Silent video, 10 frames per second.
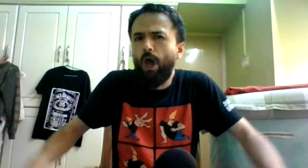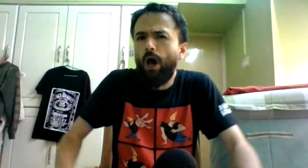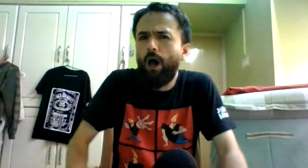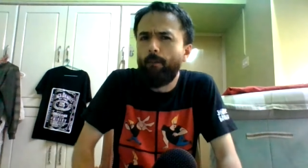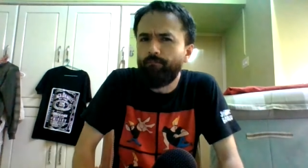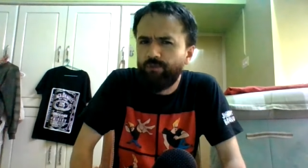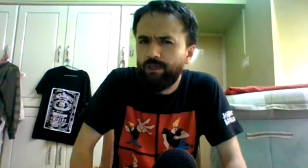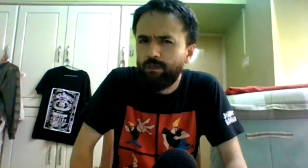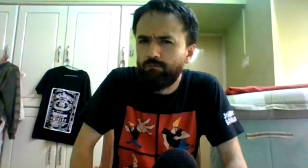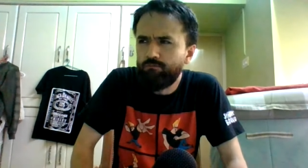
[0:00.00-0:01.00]
Um,
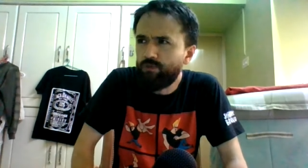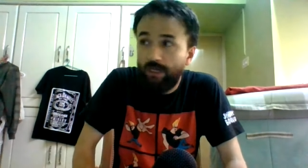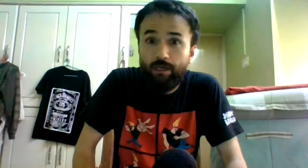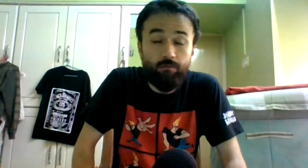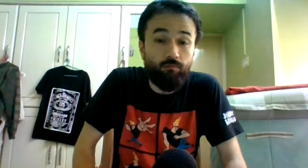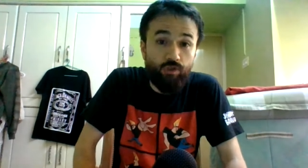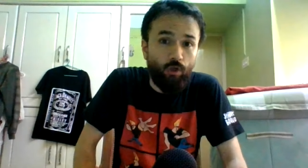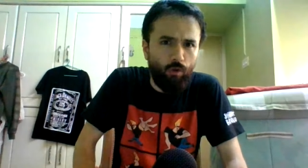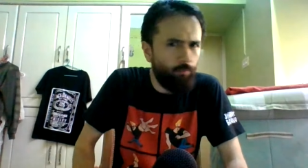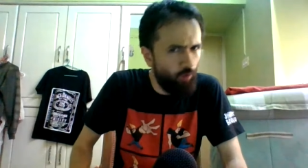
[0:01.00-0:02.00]
the Senate
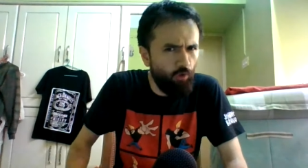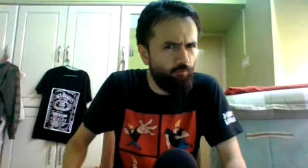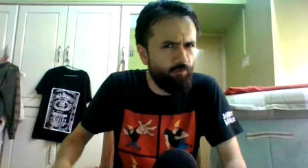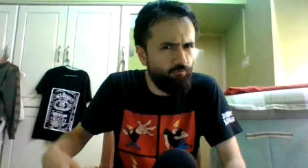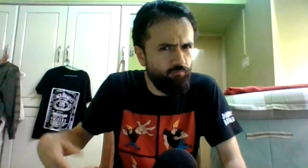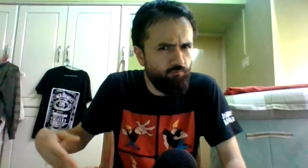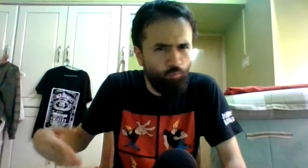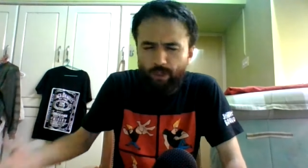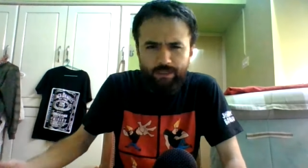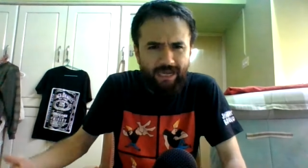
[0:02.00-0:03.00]
still approved
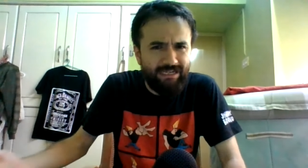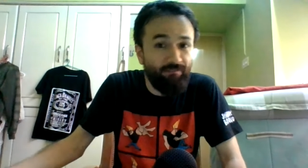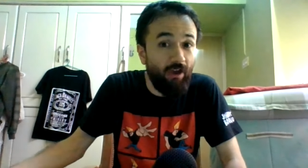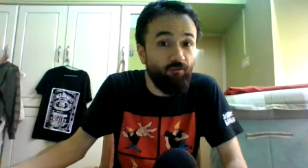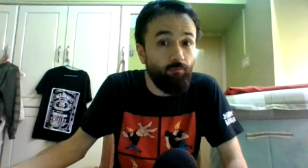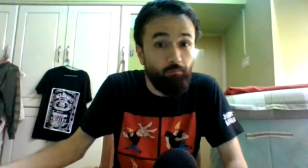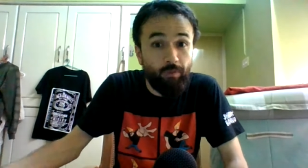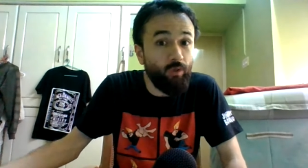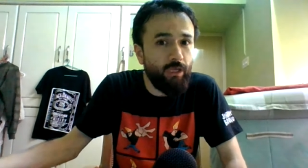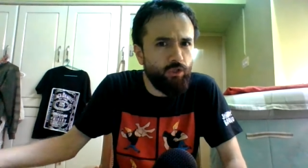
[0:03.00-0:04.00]
what, $95
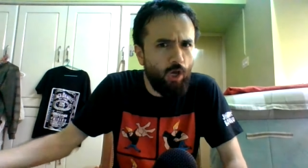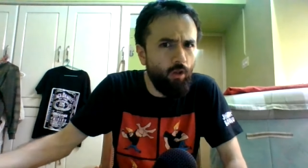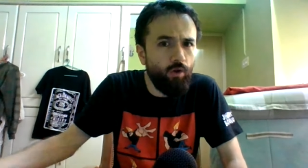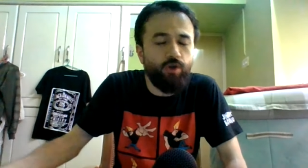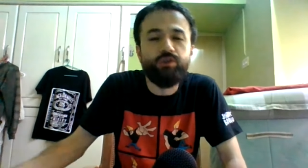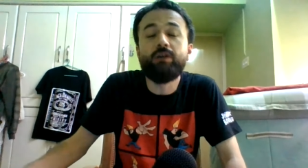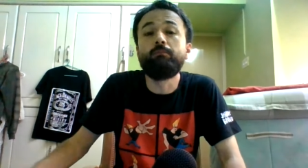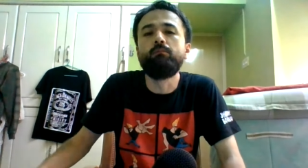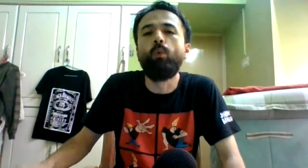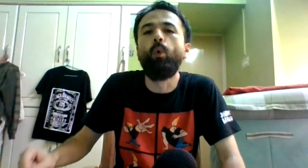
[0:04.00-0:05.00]
billion in
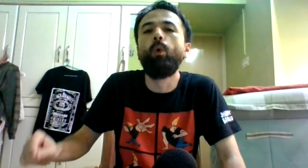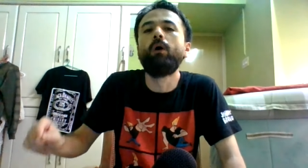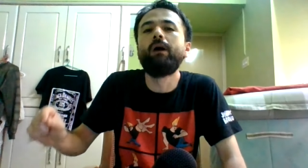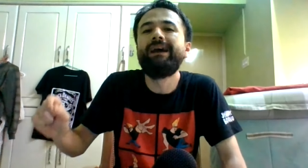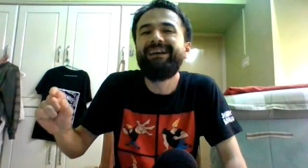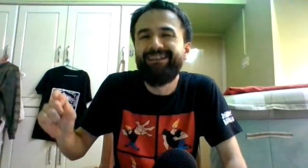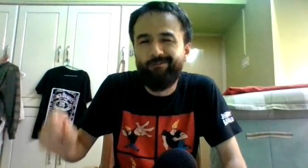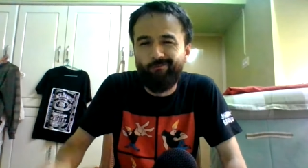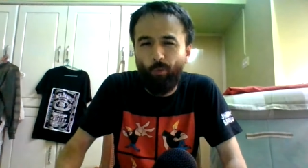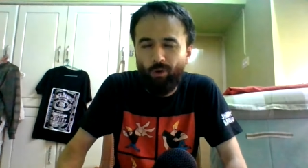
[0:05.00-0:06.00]
more
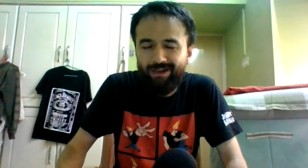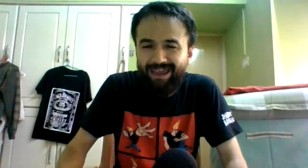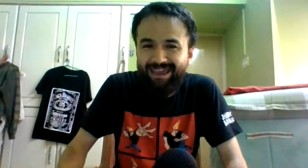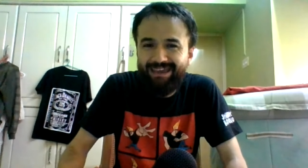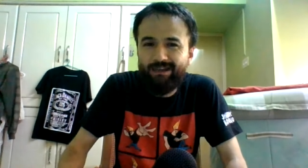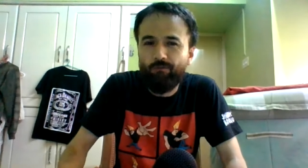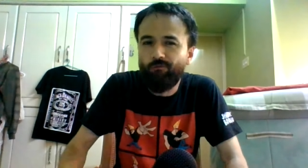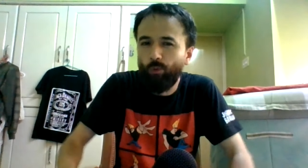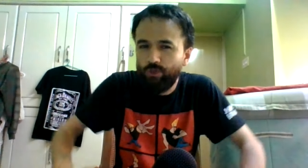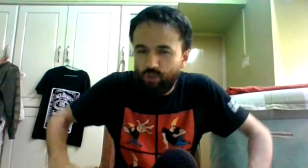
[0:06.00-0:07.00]
foreign aid
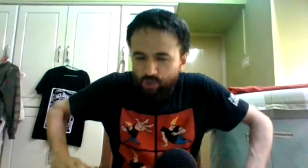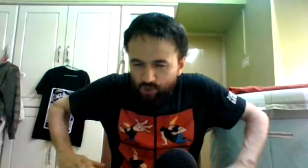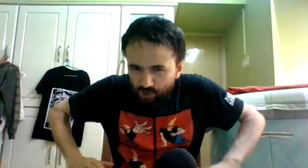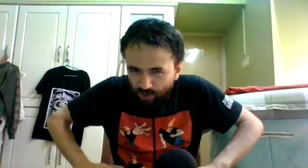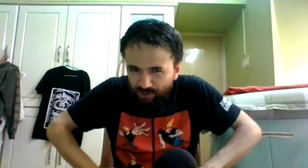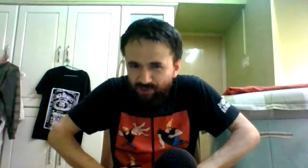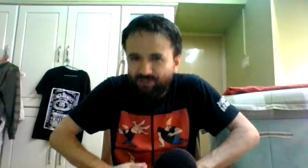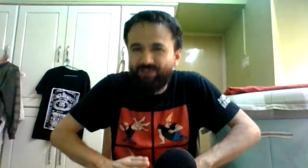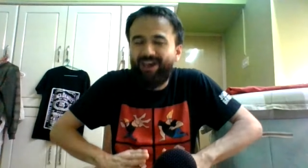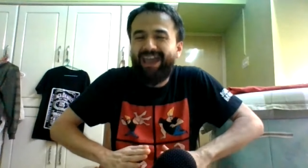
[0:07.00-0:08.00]
for
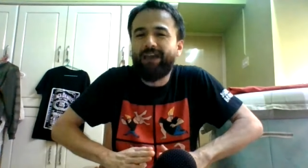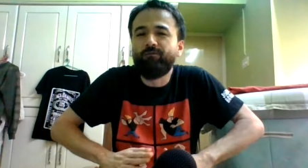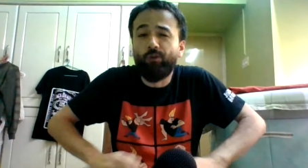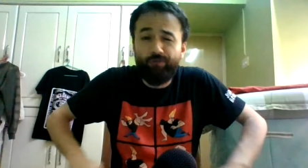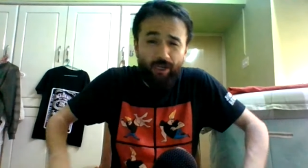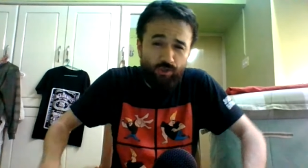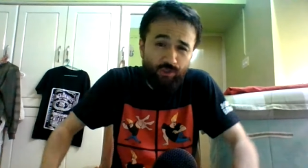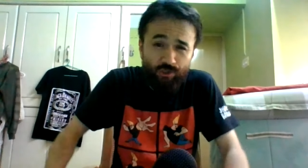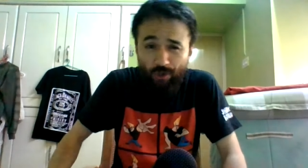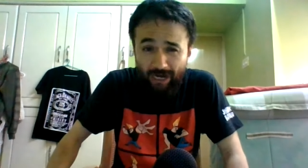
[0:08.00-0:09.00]
just the handful of
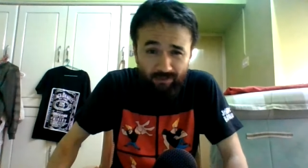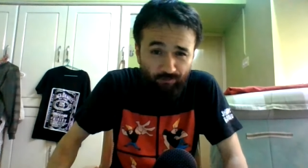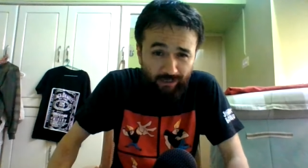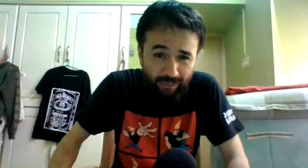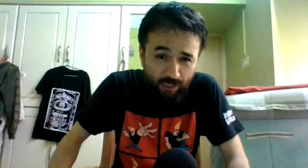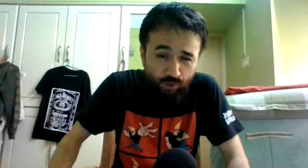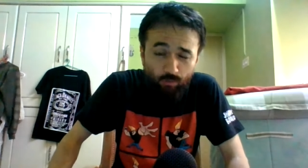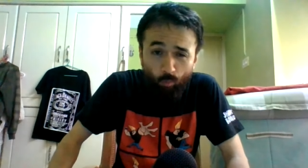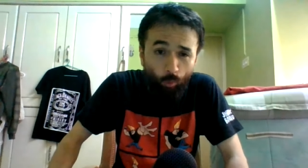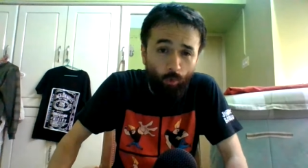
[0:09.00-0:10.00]
nations that are actively engaged
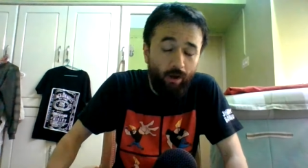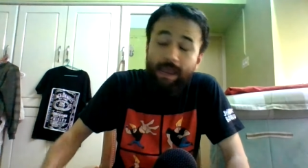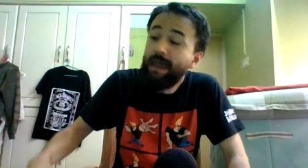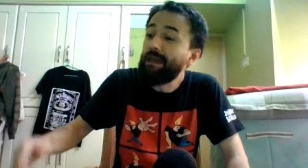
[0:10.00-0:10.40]
in war.